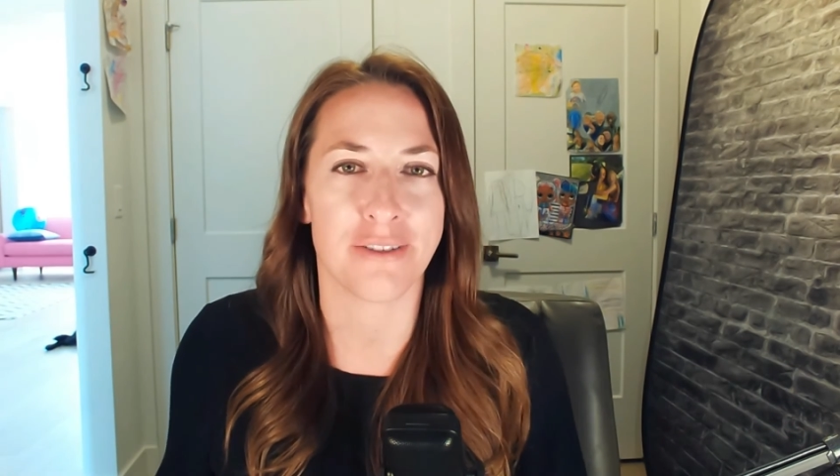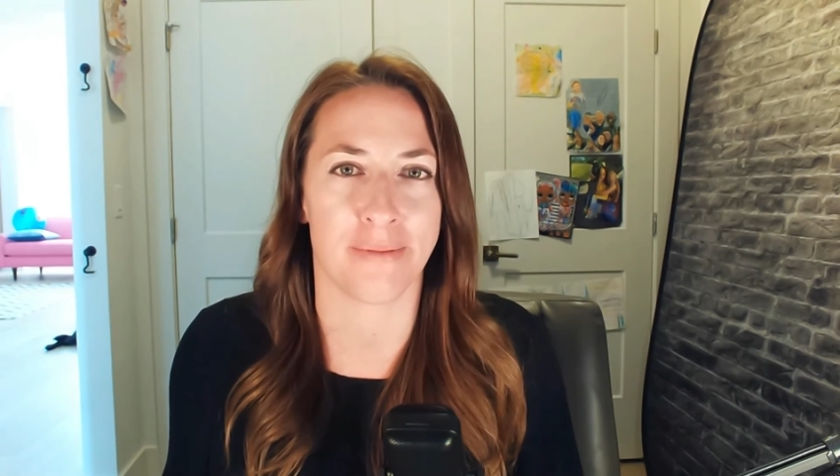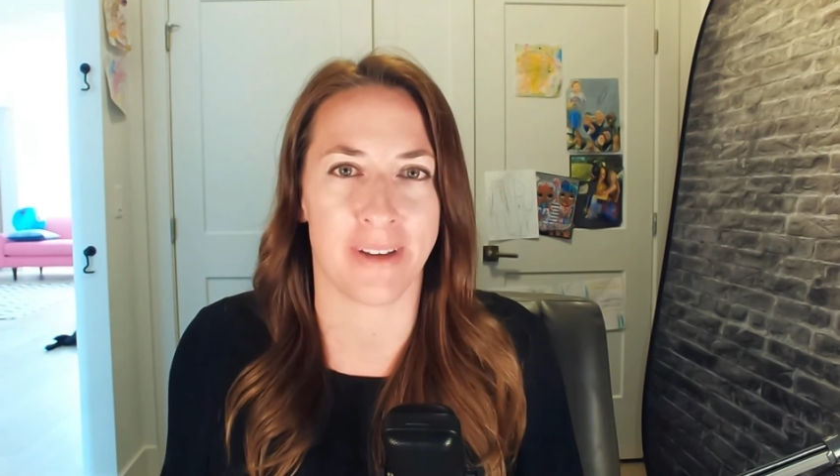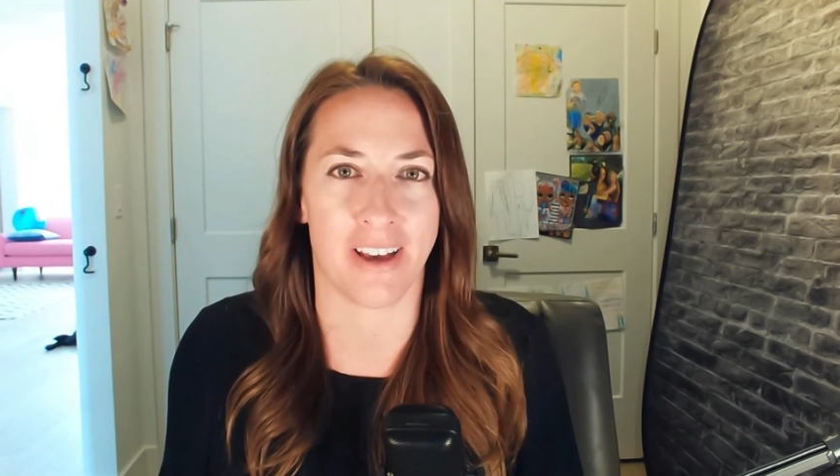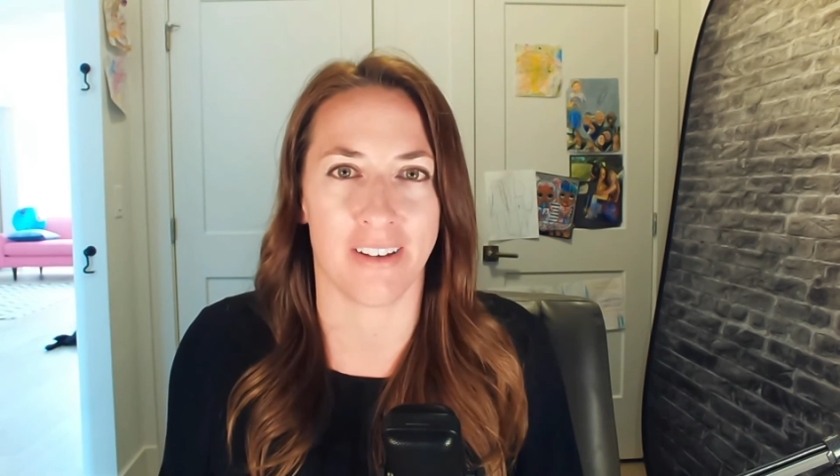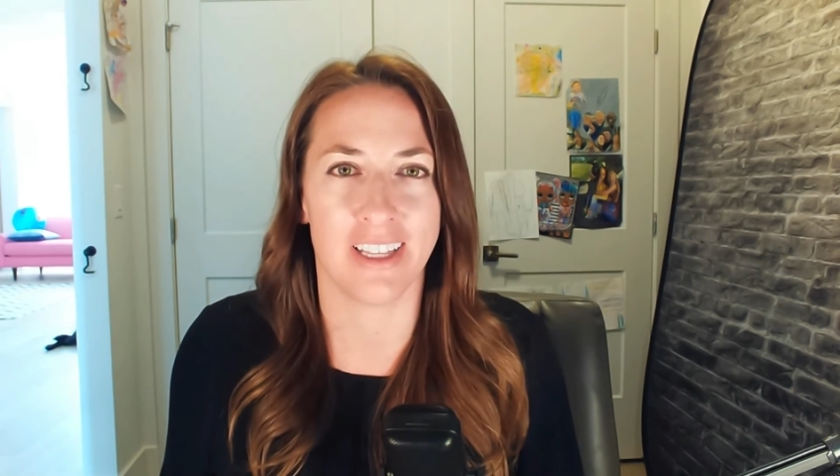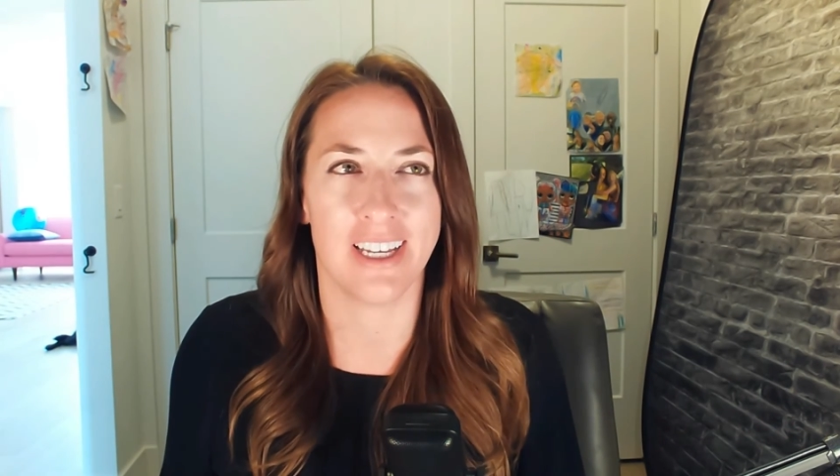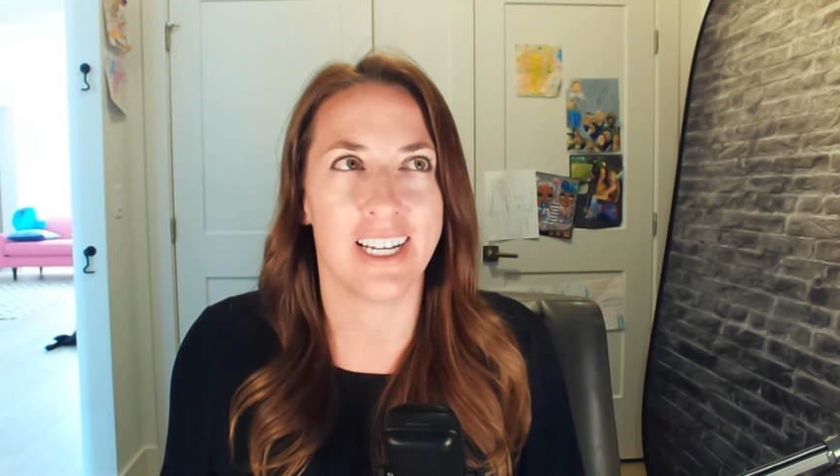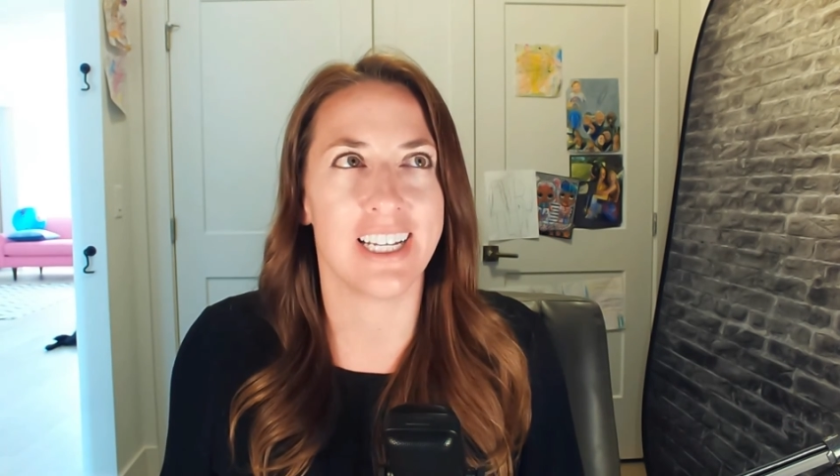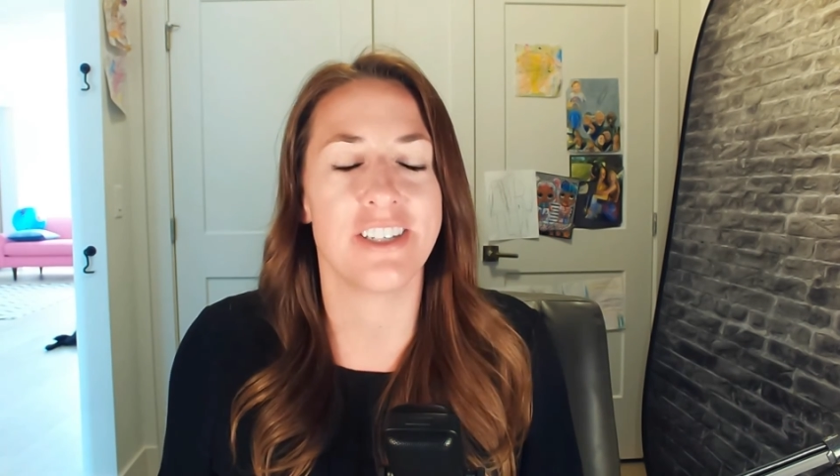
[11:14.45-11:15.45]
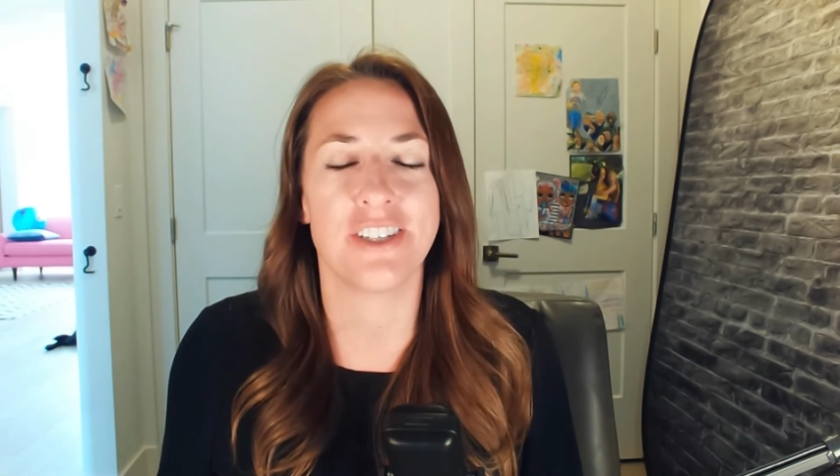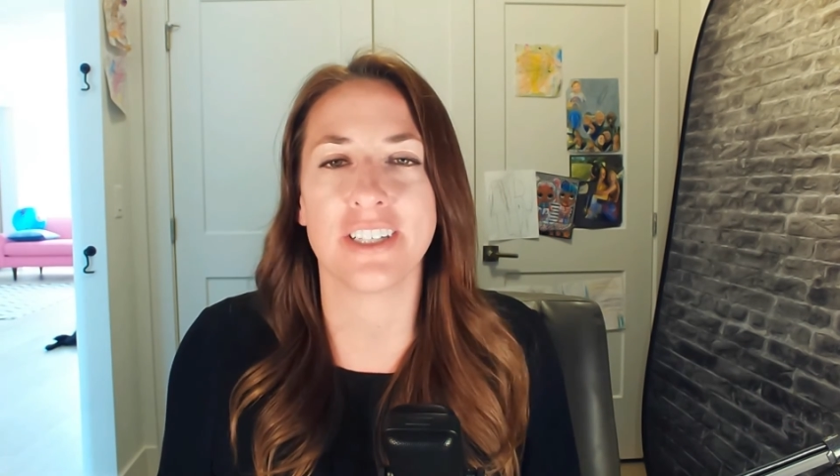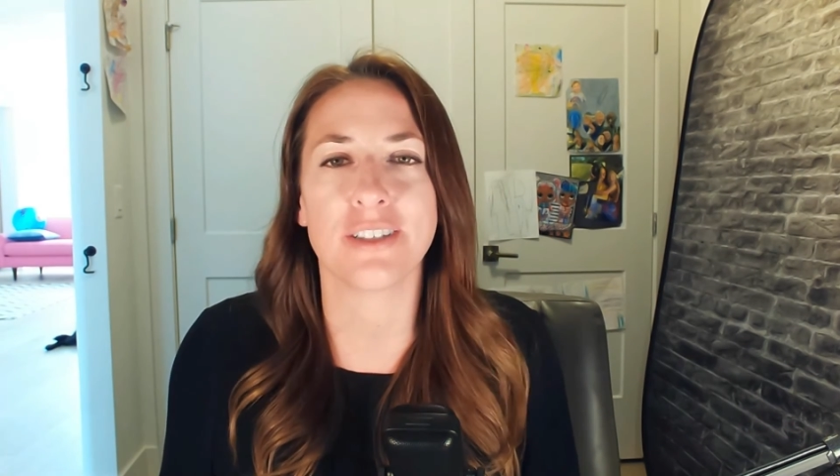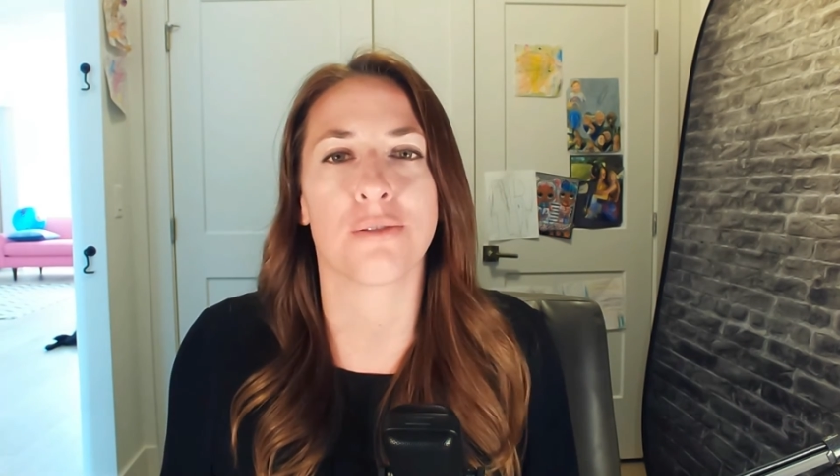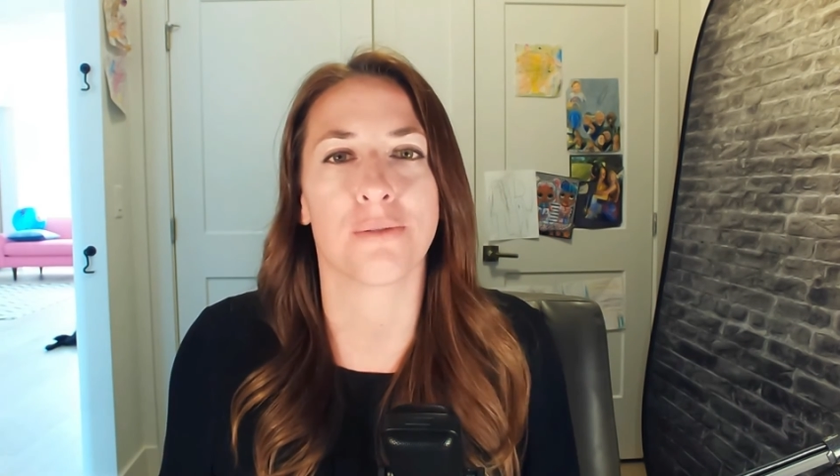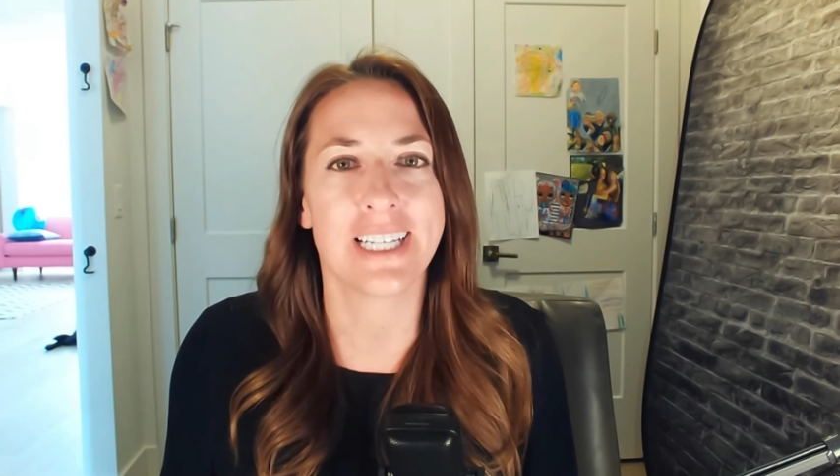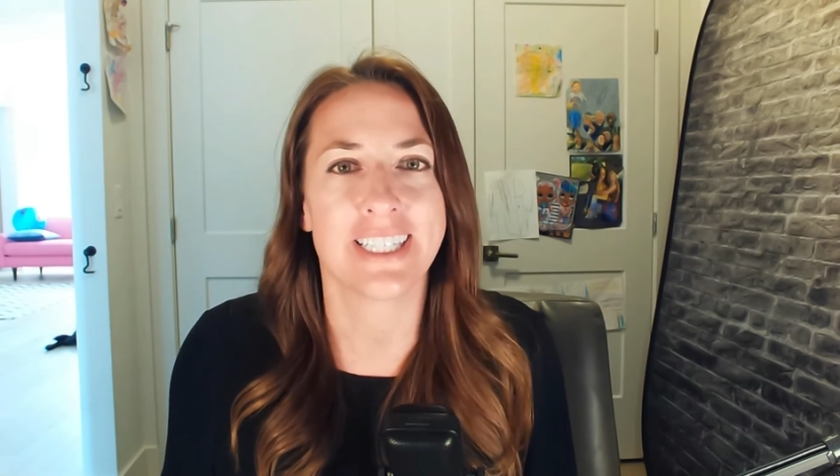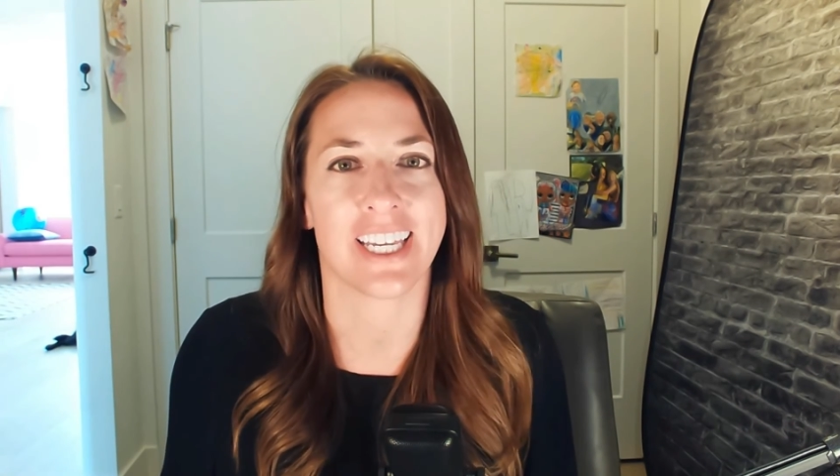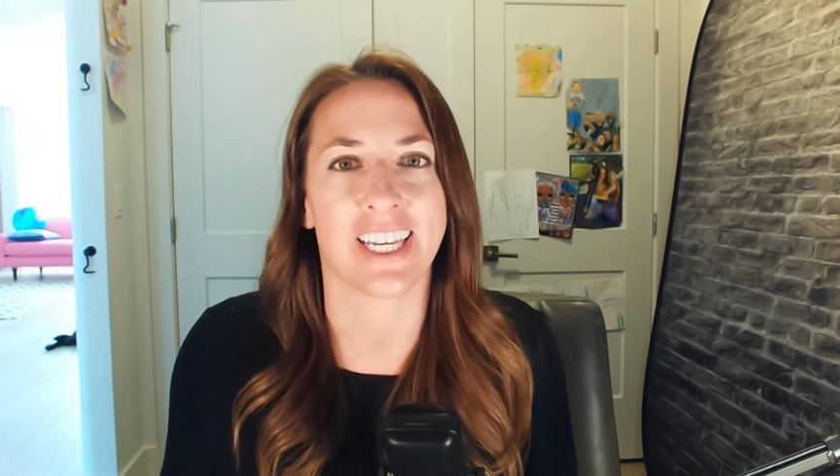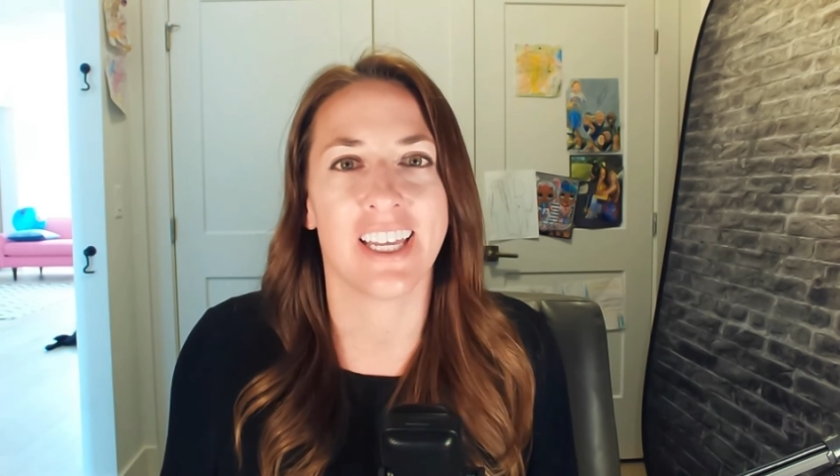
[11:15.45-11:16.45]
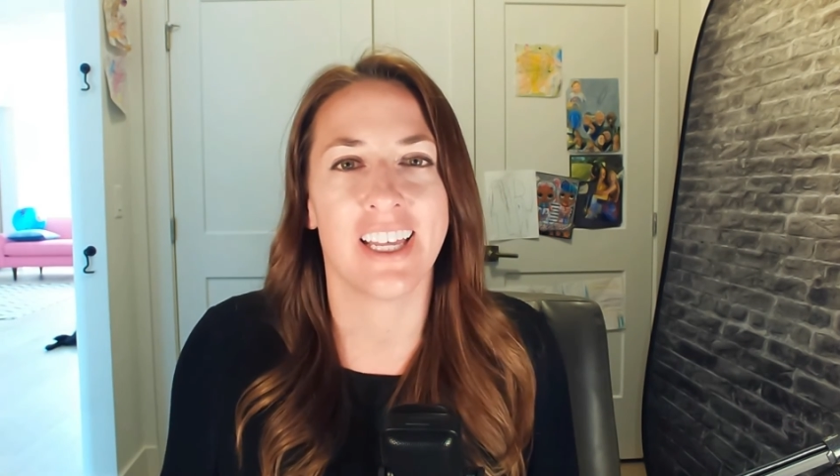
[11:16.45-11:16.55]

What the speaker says: from now. It's just crazy.